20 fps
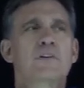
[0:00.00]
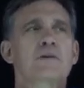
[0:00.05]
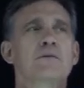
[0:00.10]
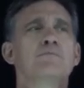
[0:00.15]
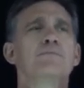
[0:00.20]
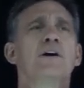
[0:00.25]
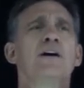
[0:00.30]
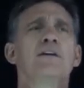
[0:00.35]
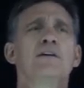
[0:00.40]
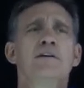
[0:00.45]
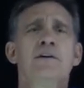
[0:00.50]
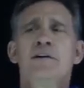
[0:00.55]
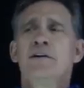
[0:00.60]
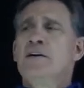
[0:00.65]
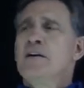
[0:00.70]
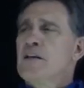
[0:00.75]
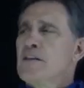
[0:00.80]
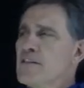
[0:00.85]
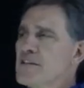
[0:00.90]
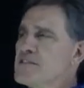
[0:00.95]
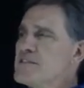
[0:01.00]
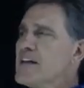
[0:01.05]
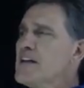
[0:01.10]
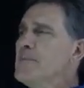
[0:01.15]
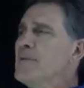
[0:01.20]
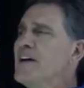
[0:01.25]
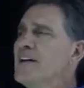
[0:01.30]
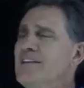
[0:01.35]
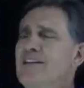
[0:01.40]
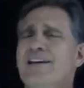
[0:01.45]
But the
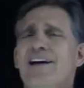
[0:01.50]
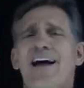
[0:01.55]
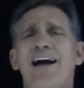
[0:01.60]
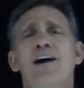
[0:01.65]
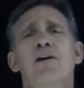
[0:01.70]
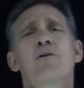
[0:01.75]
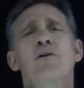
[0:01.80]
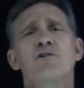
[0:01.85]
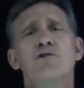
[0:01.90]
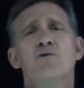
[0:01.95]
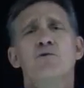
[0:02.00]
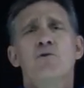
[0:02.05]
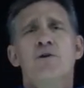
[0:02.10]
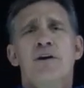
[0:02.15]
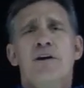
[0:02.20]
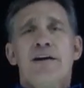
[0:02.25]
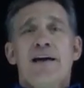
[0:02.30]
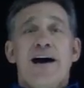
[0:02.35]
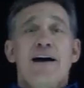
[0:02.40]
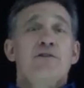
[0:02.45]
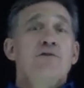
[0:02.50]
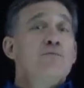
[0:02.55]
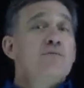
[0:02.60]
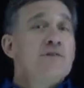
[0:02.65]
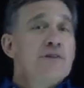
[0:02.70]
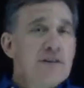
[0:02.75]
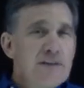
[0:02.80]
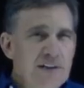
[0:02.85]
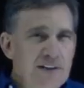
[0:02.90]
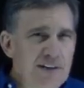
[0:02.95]
same idea, how do you
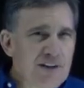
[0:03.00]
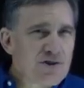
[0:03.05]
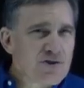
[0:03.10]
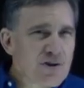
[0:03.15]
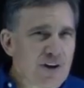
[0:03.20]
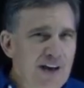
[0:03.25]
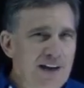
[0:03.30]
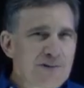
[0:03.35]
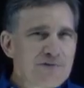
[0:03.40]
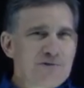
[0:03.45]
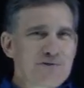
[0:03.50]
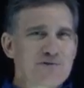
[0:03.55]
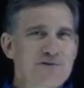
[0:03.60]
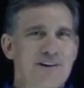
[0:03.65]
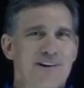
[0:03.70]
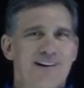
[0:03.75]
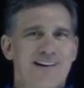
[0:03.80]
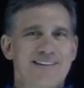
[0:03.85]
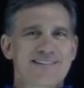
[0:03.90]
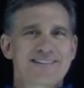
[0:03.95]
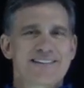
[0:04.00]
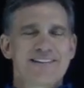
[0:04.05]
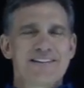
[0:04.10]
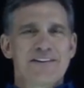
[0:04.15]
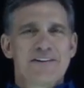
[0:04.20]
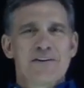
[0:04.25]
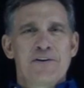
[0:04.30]
teach exercise?